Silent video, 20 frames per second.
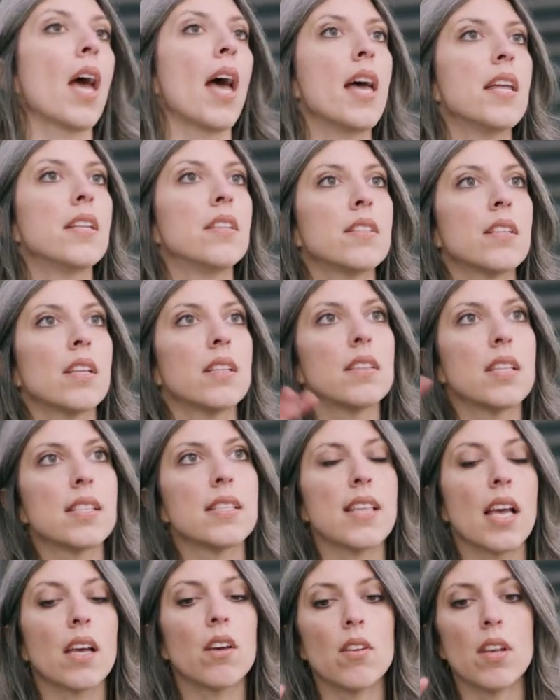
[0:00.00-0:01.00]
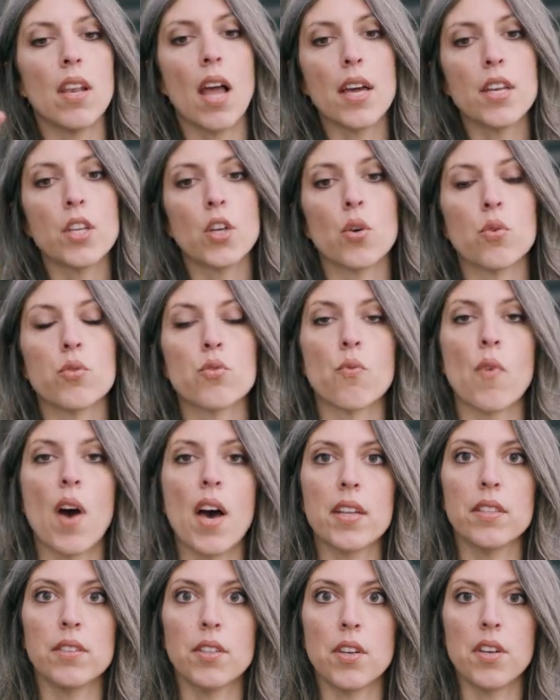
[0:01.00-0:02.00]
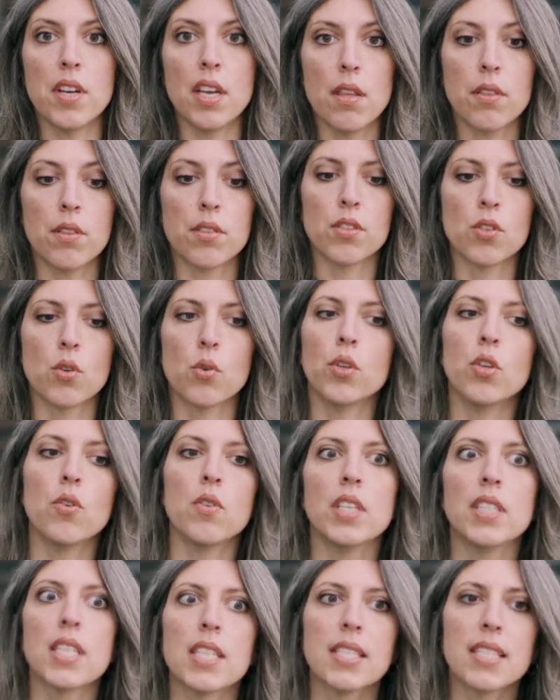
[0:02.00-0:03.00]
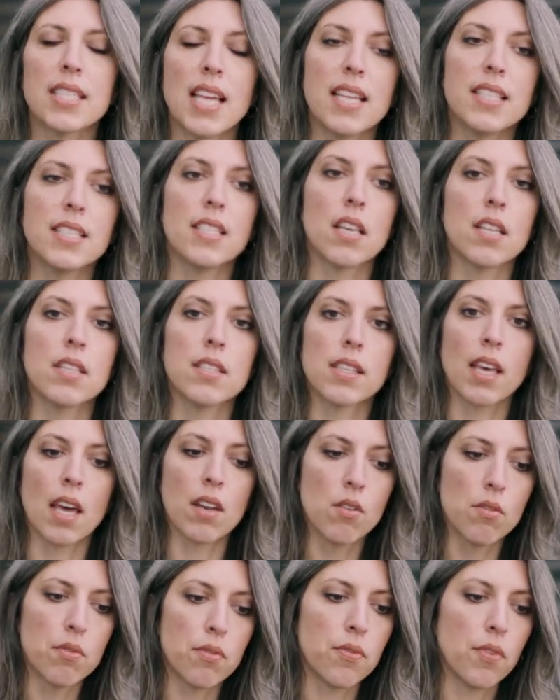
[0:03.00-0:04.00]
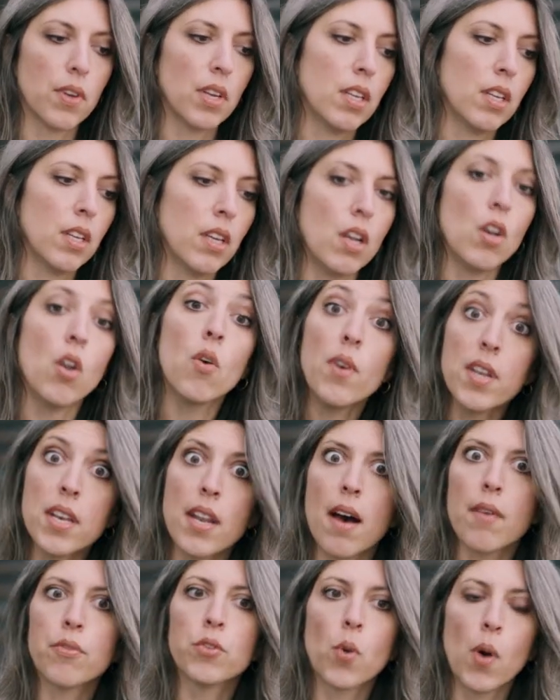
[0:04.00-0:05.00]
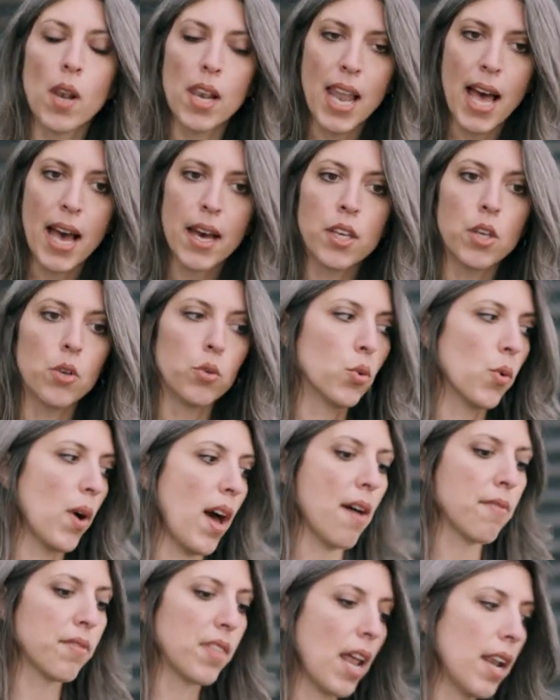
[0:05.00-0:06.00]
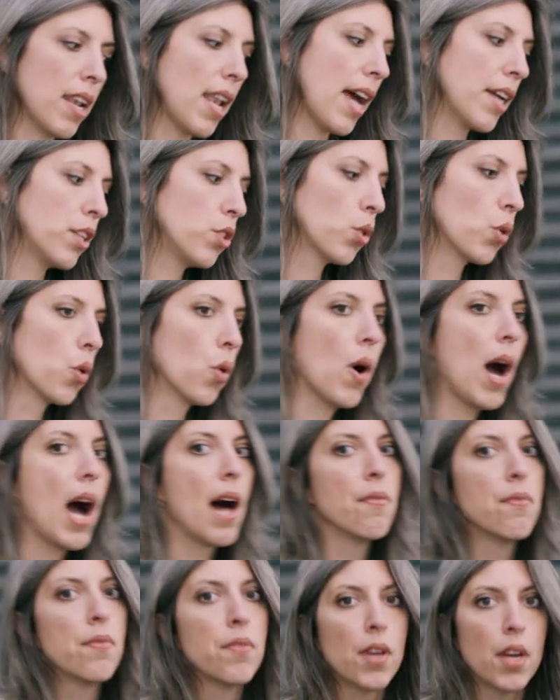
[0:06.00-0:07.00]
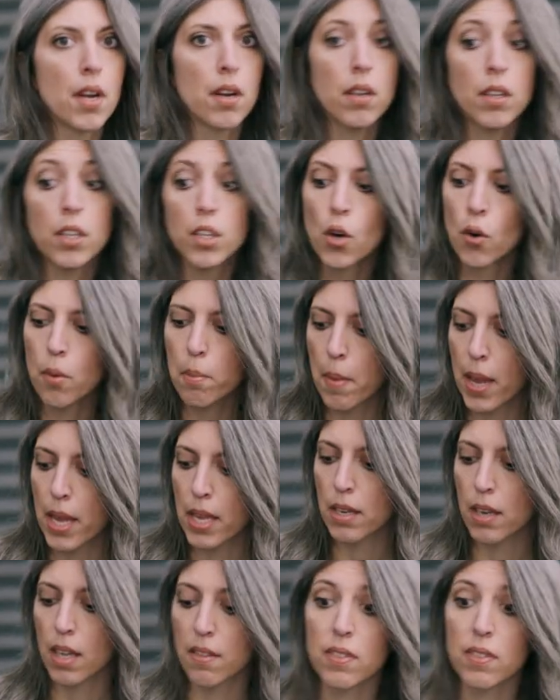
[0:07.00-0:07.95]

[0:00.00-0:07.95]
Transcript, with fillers: and the second light goes right underneath. So you need a stand that is kind of low enough to allow you to have that light to go under your main,